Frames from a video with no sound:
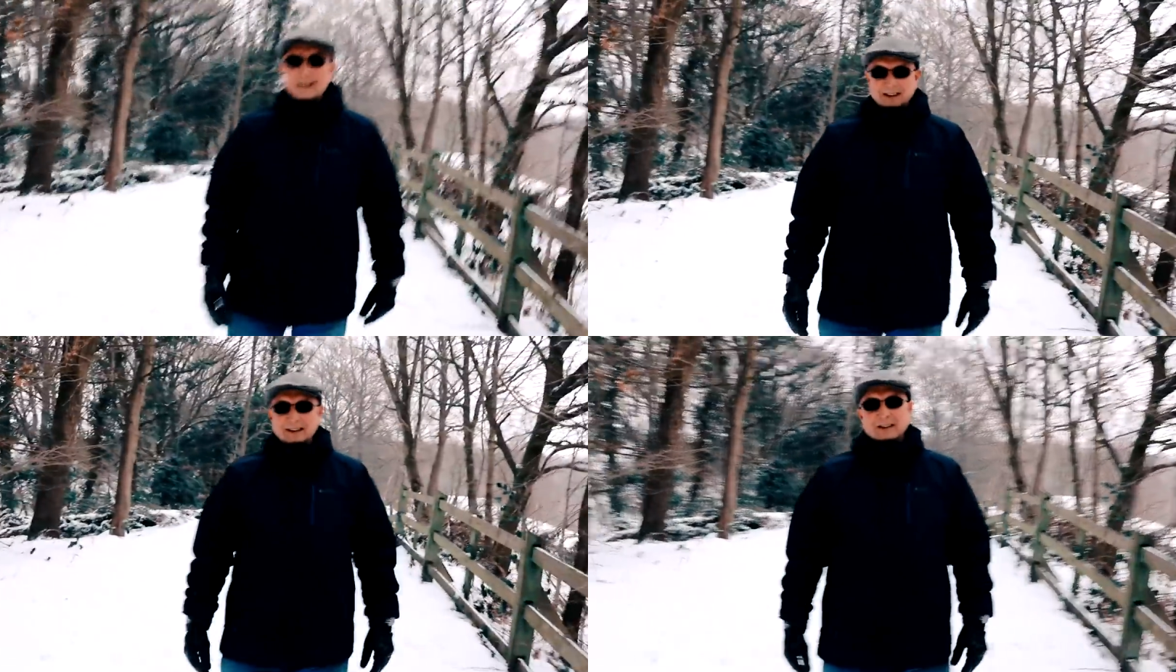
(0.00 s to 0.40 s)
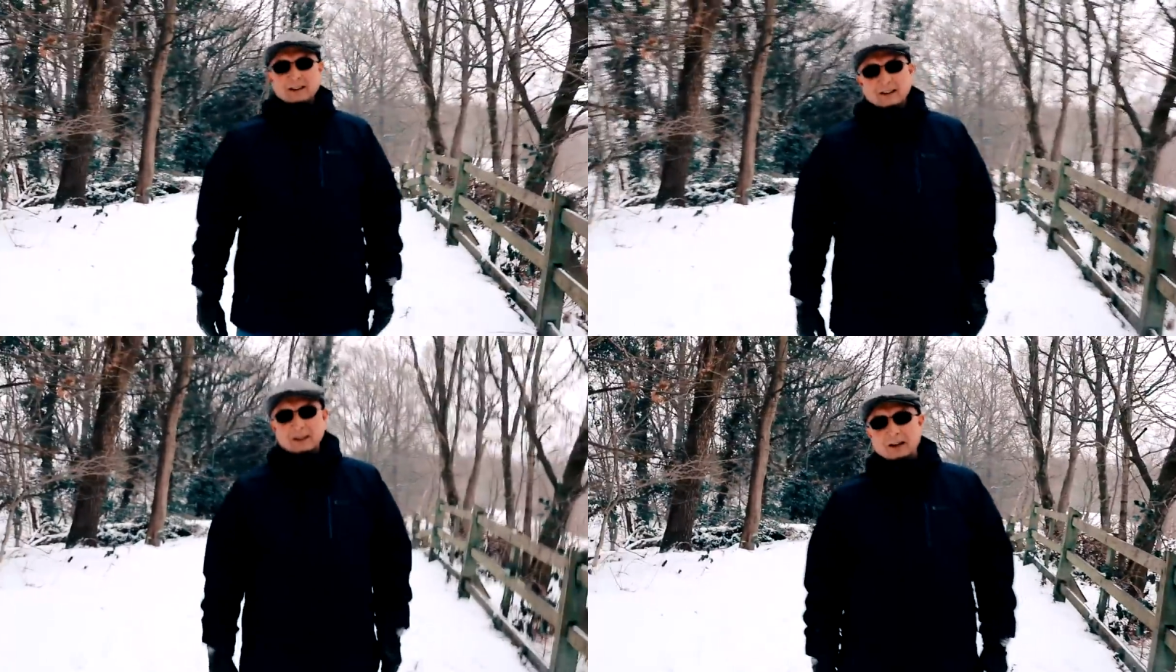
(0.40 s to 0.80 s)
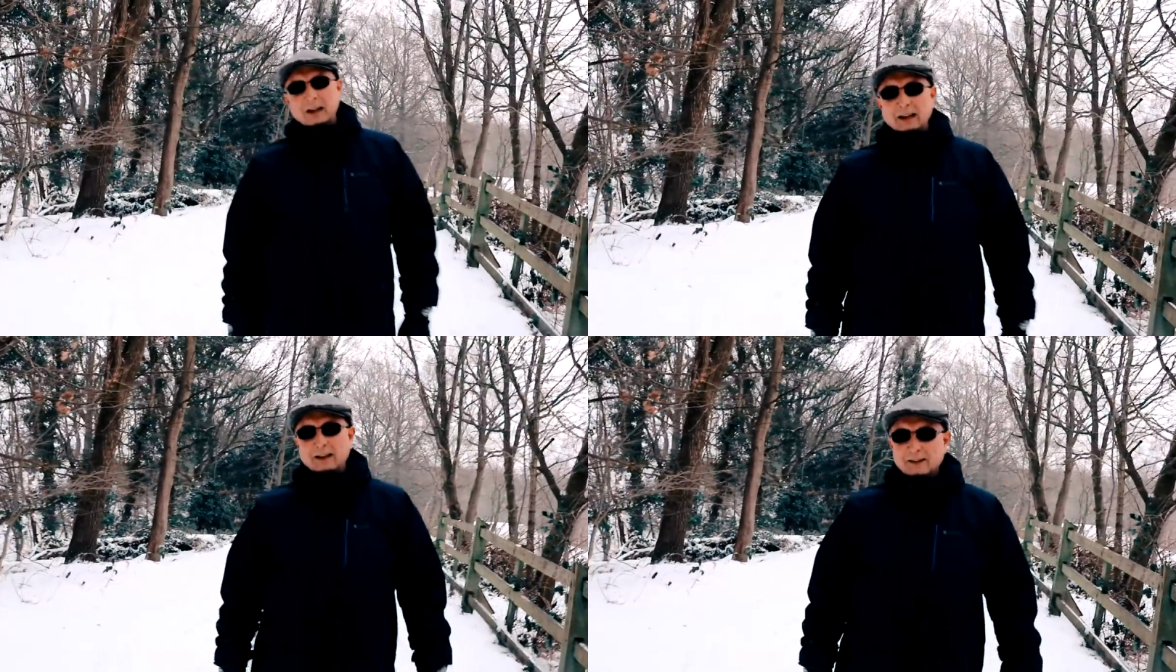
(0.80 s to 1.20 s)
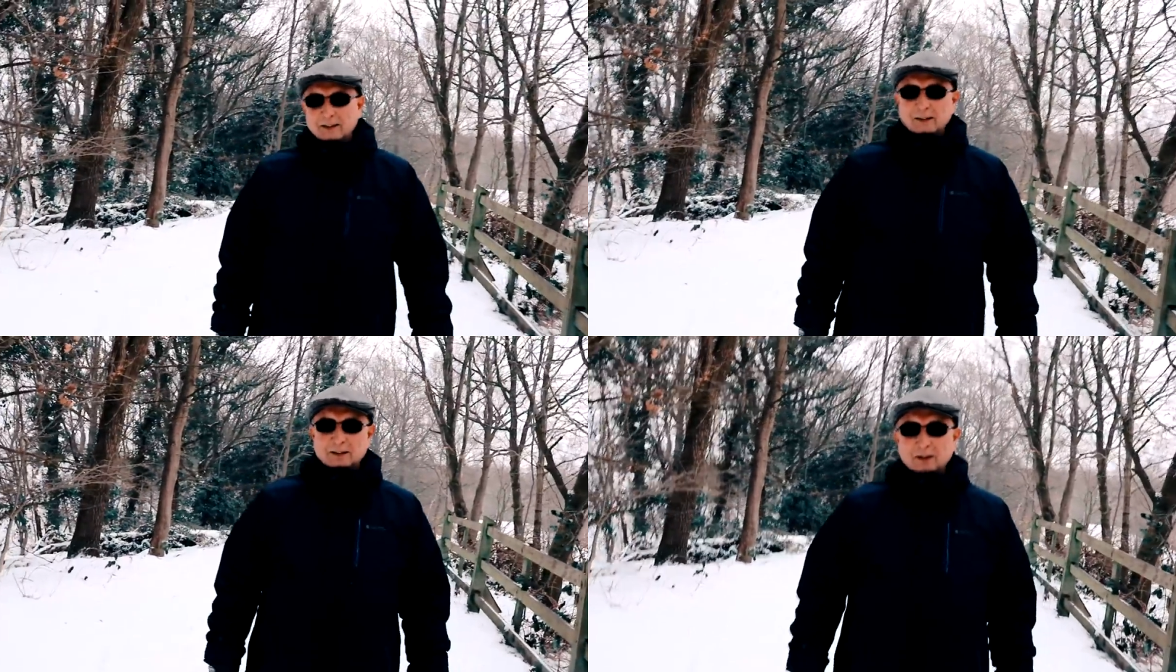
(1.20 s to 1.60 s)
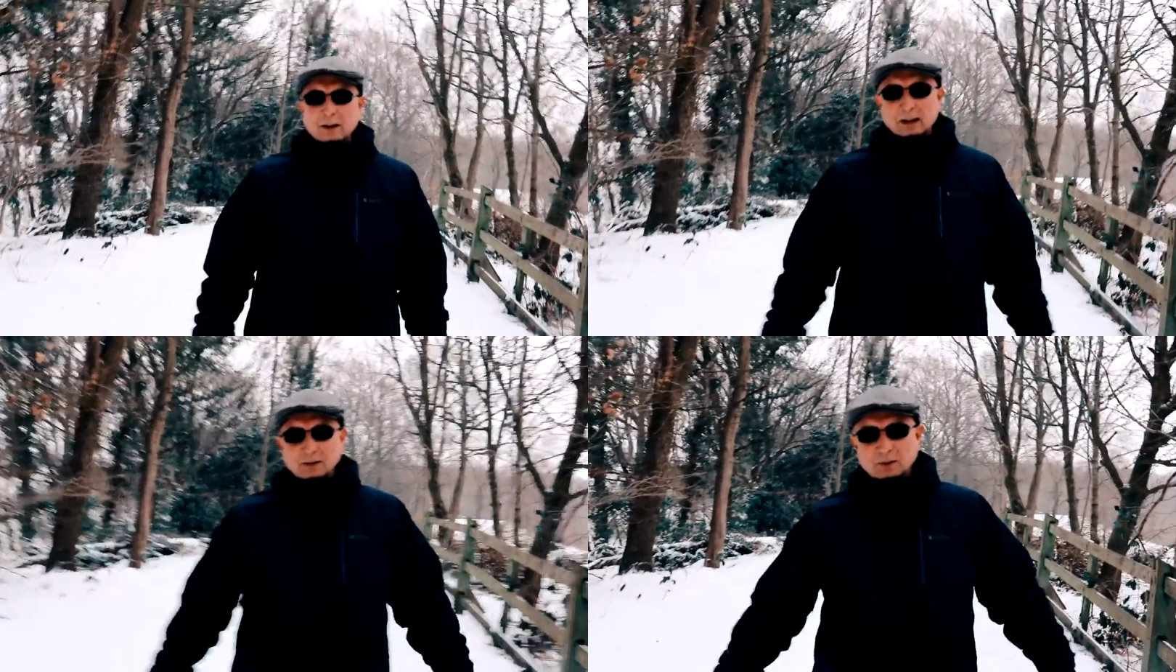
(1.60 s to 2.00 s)
us the joke. Okay.
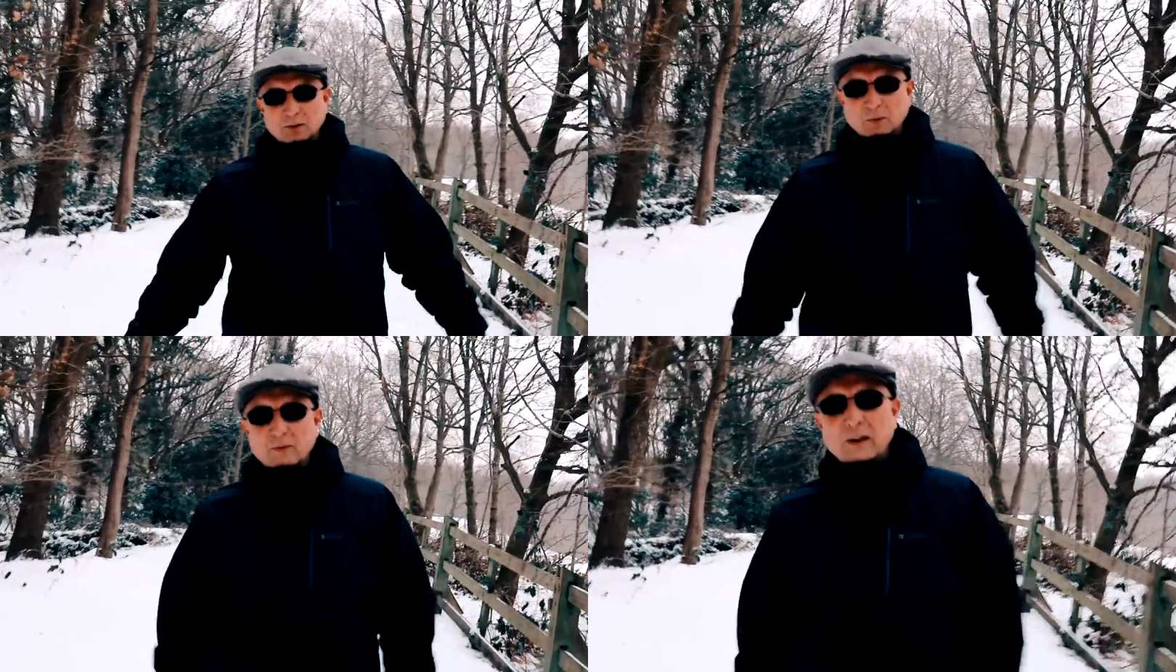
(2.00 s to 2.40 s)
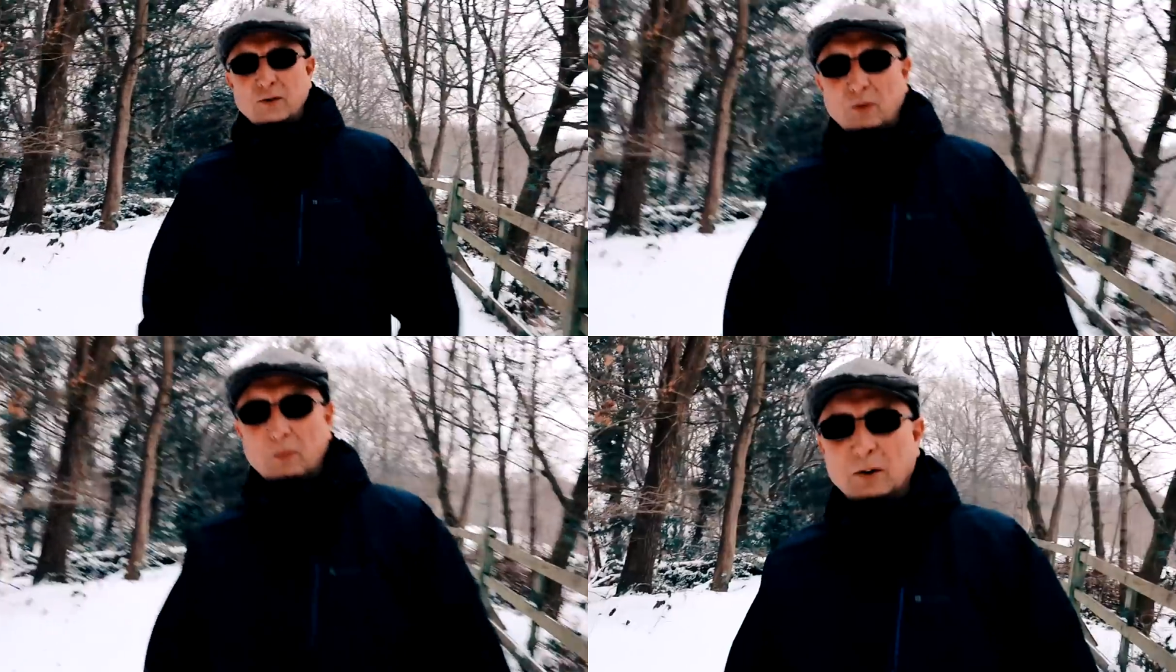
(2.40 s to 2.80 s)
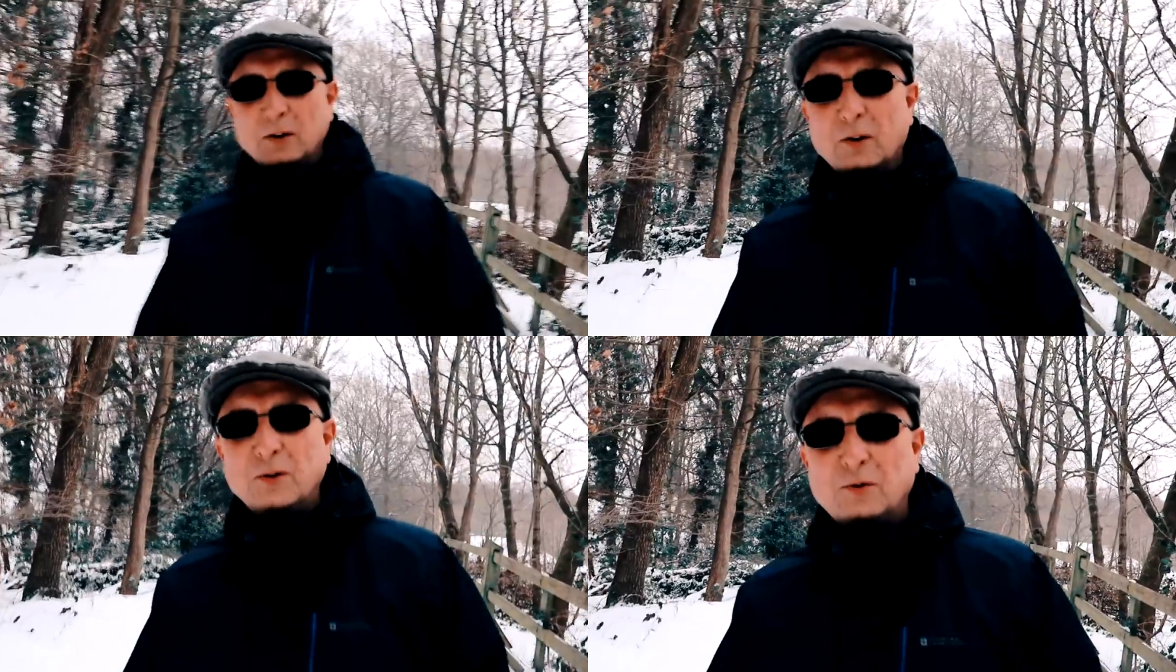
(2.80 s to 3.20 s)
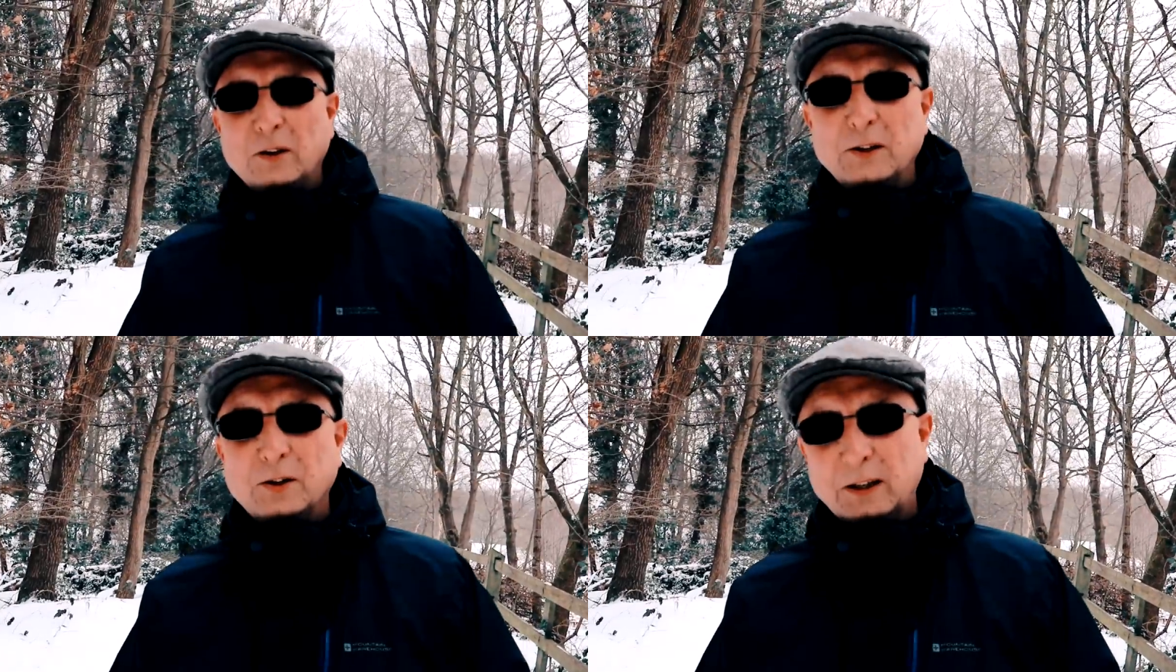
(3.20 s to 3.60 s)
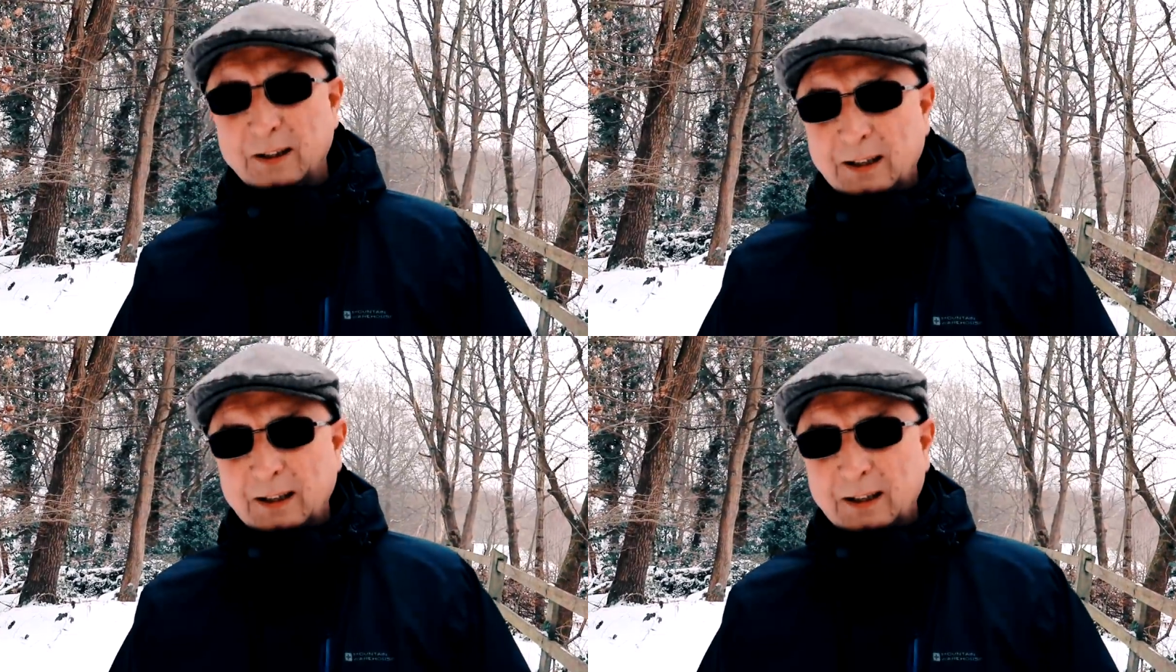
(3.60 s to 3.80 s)
Guy goes into a restaurant with an ostrich,